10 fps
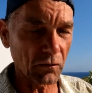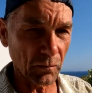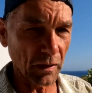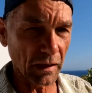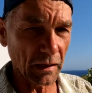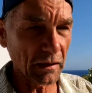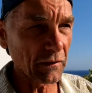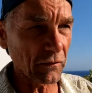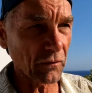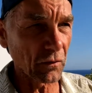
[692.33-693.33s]
So plan at
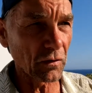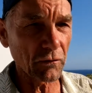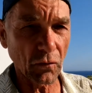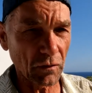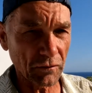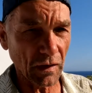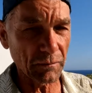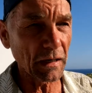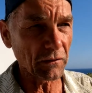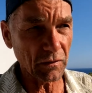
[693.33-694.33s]
least 30-45
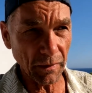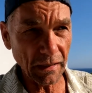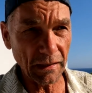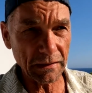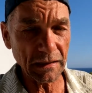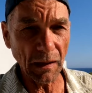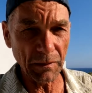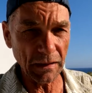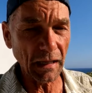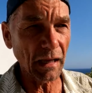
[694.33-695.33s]
minutes depending on the time
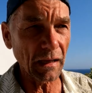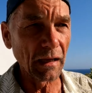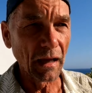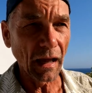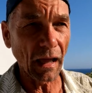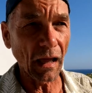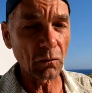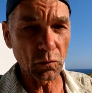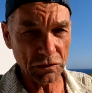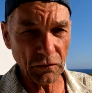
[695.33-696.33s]
of the day
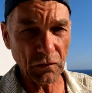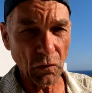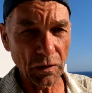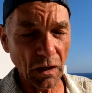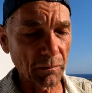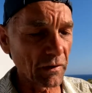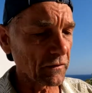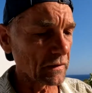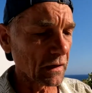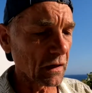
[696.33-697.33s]
and which store and how
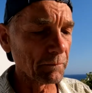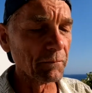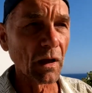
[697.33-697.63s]
busy they are.